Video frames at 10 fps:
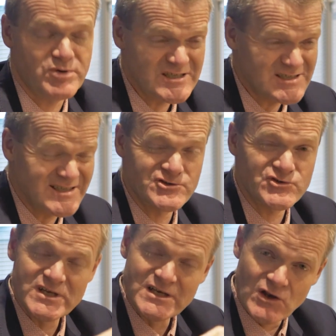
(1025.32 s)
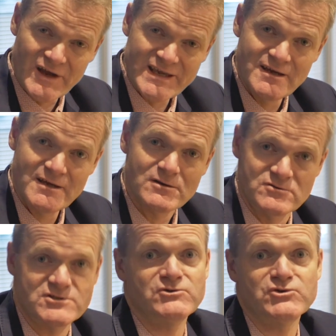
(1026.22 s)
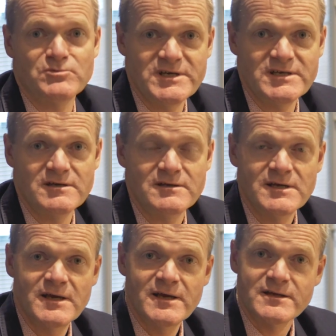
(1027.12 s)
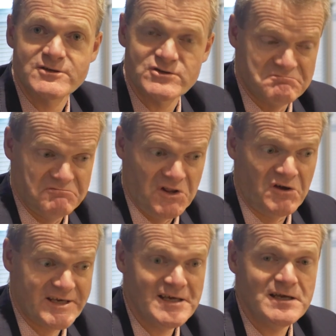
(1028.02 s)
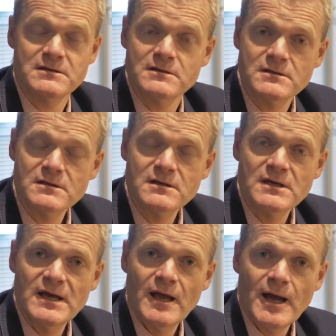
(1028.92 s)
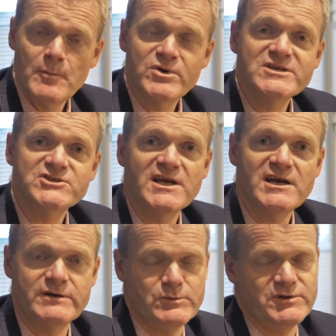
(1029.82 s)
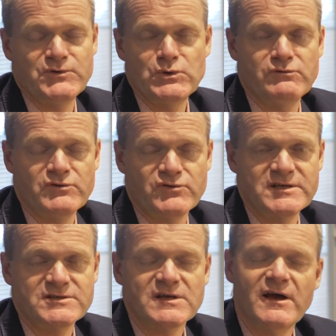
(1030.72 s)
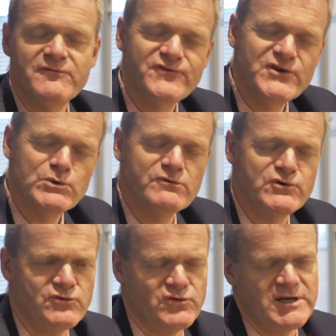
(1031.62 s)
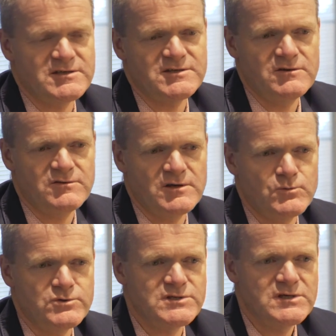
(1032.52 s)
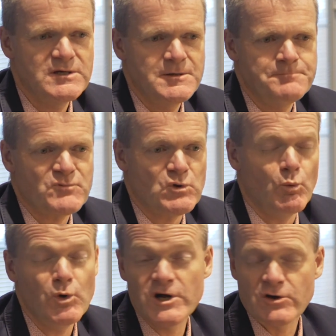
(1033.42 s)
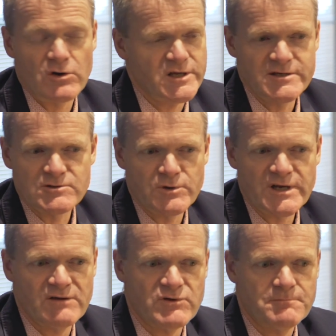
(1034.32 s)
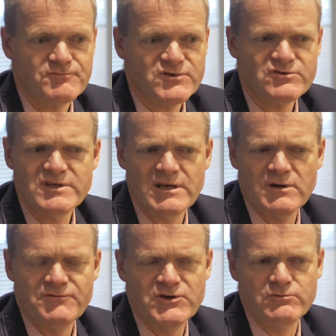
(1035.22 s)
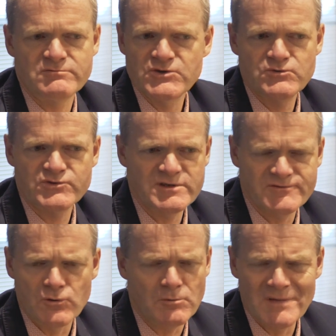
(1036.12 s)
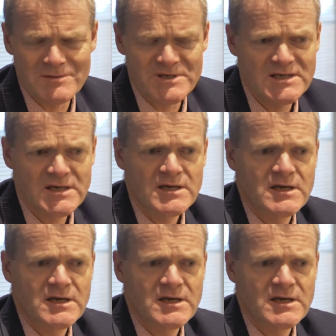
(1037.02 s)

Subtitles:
please literally like it on social media. Just like it. And please share it with a few of your friends. A few of your friends that you think would, or work colleagues or whatever, just, a few, 2, 3, 4 maybe,